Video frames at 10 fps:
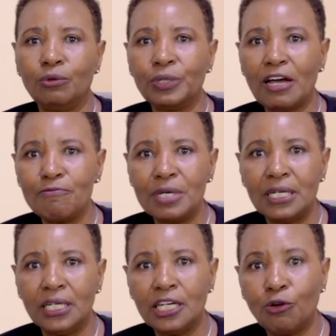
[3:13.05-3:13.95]
We have
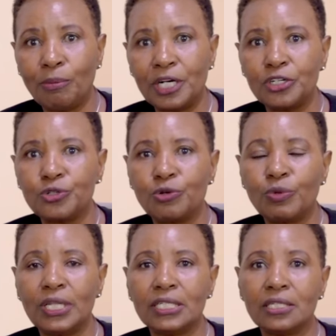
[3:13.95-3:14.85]
been in
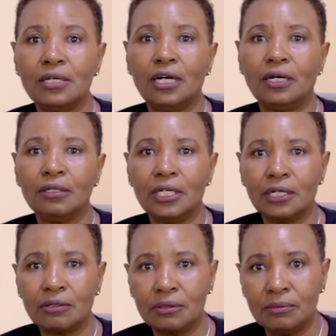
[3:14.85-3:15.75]
operation with
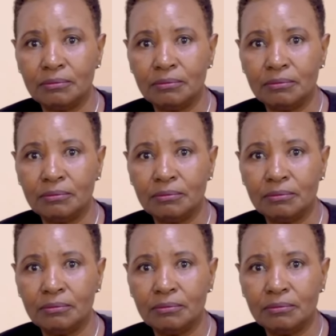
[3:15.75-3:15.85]
the